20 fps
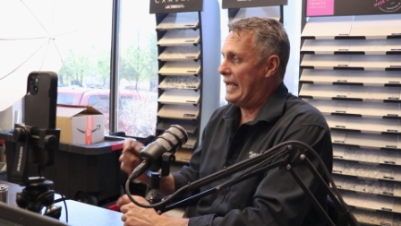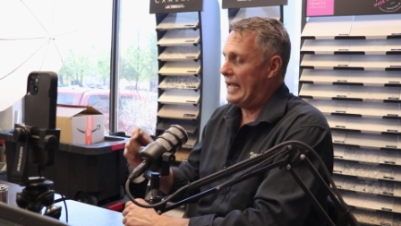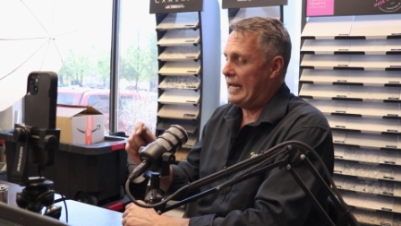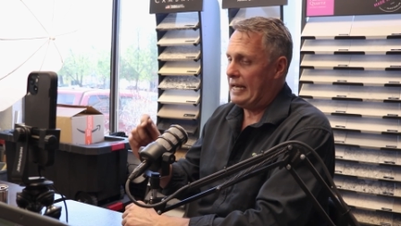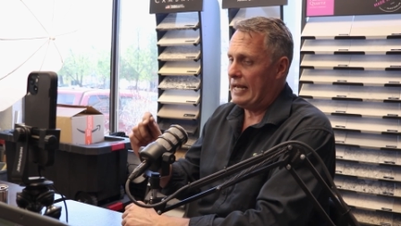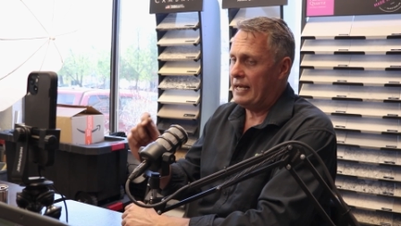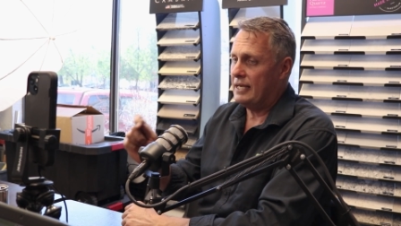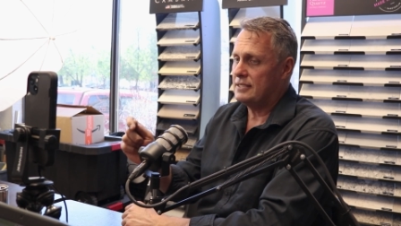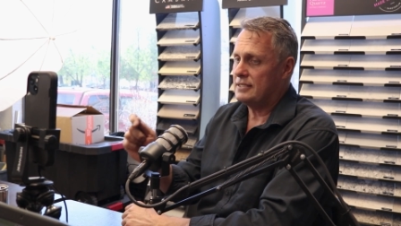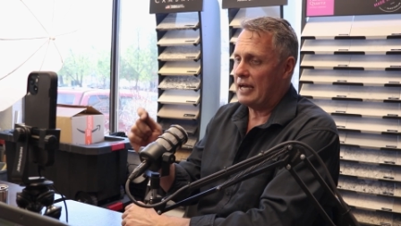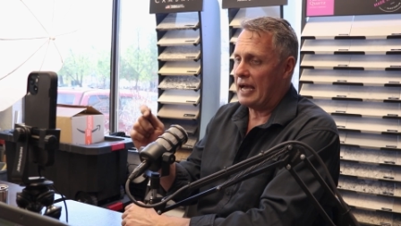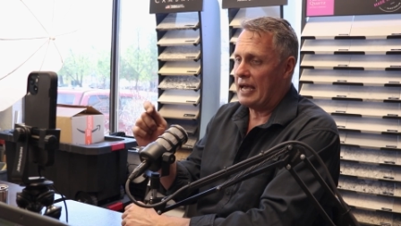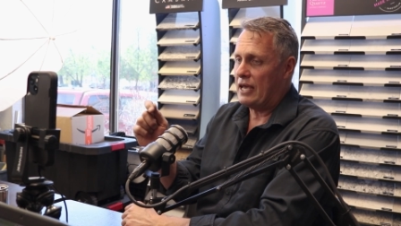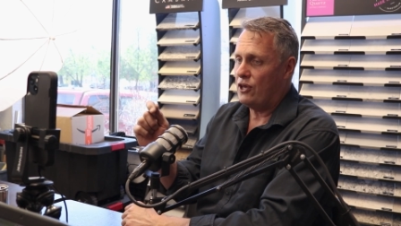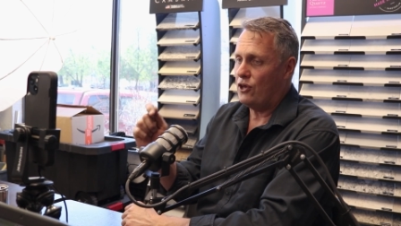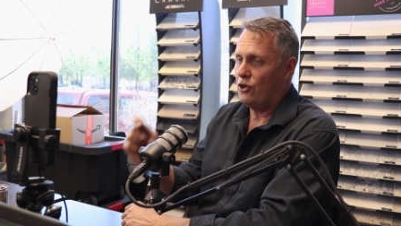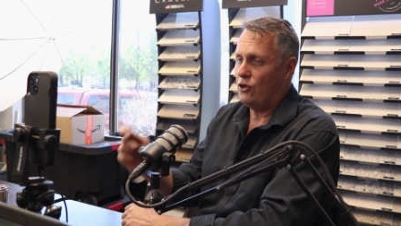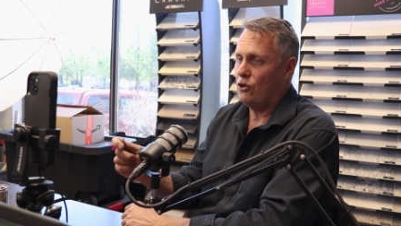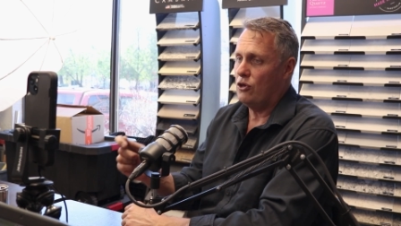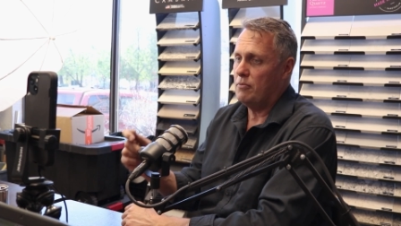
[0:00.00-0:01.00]
it is a
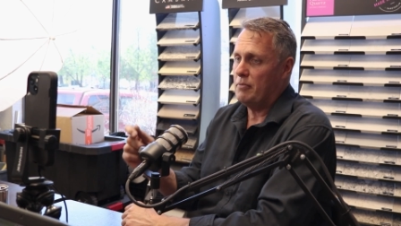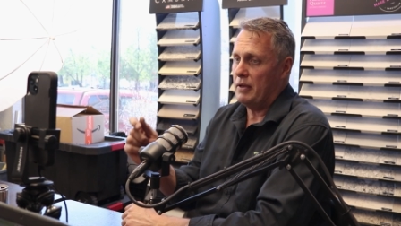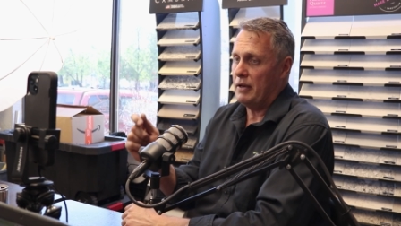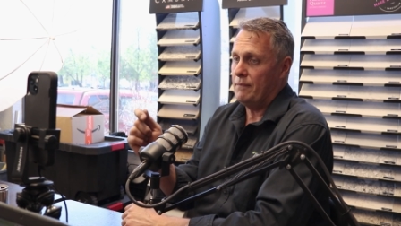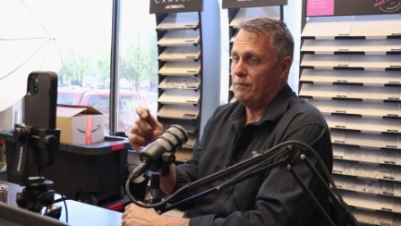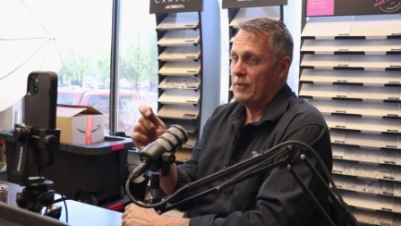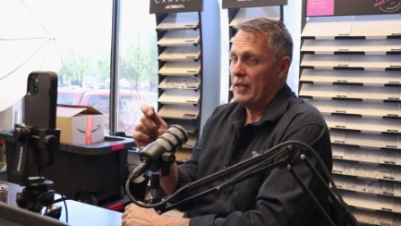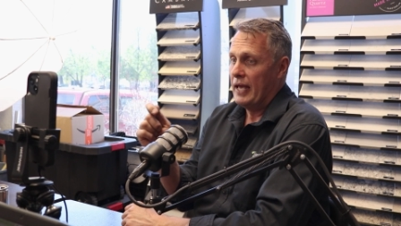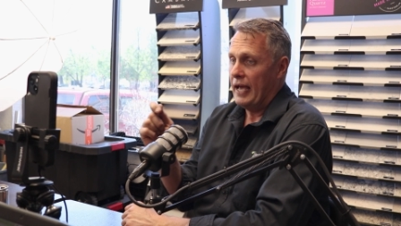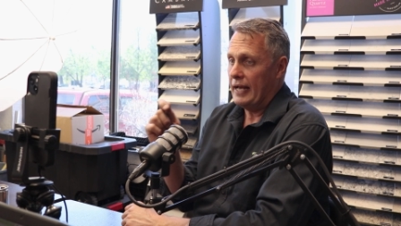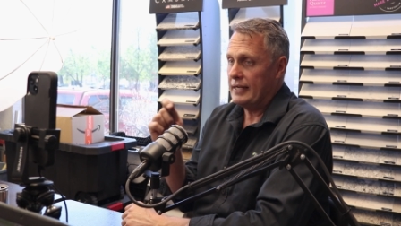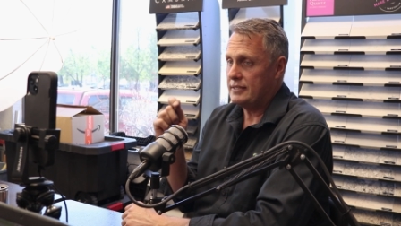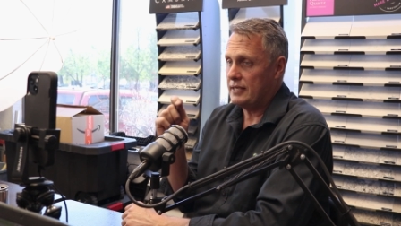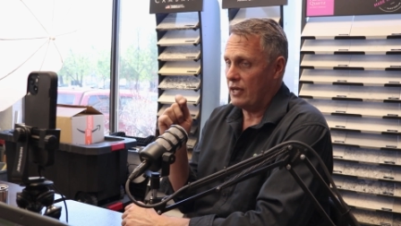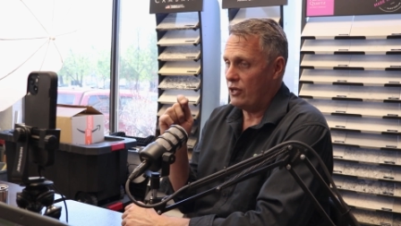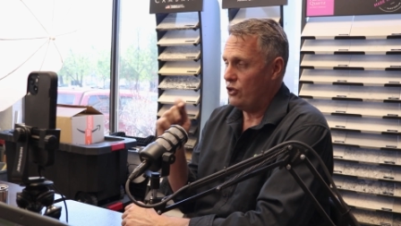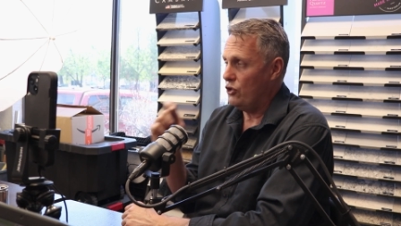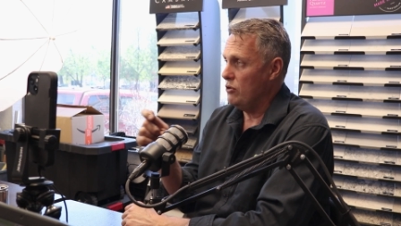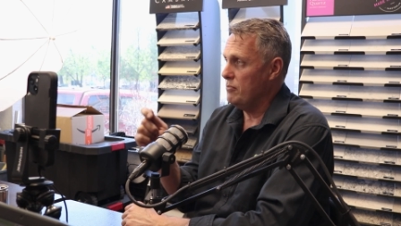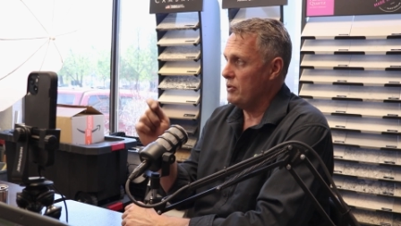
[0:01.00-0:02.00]
human, it's
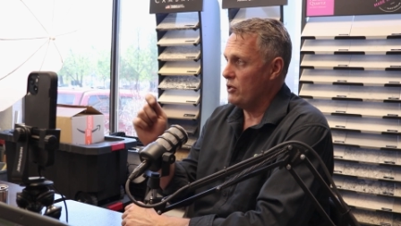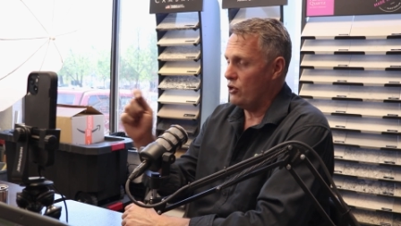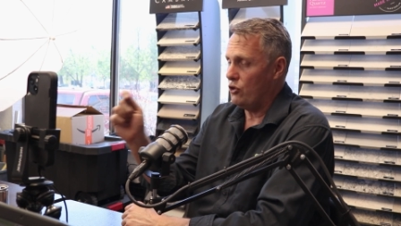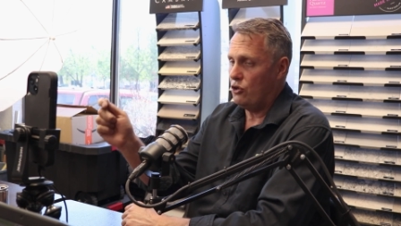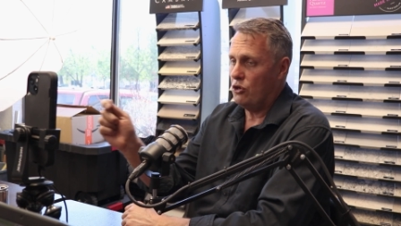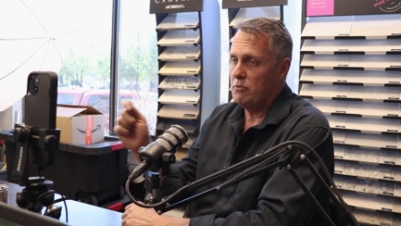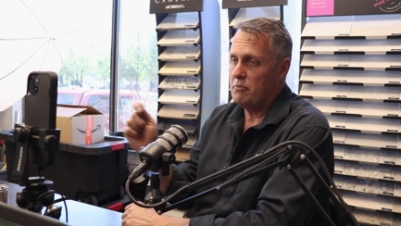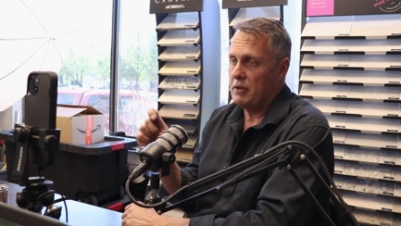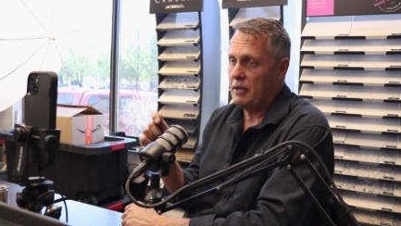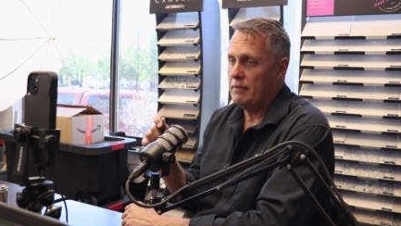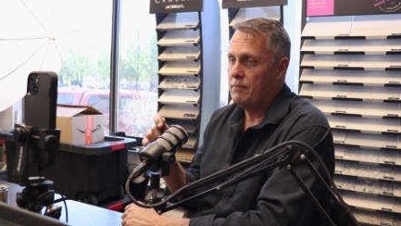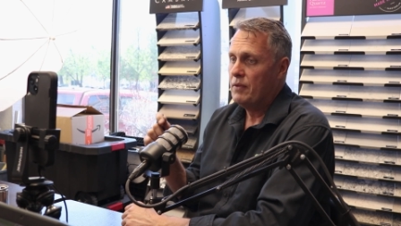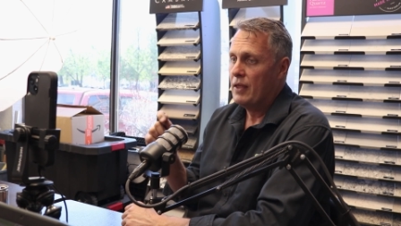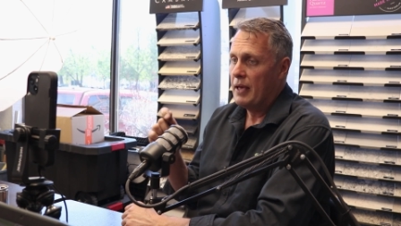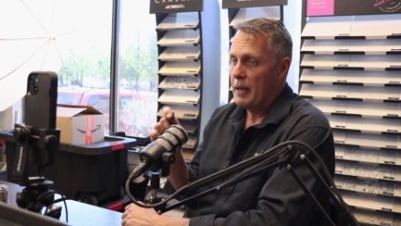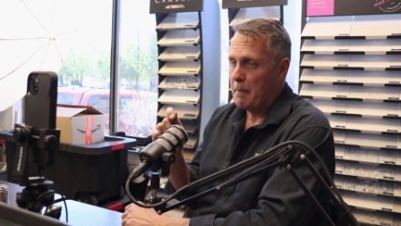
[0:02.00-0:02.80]
a human to human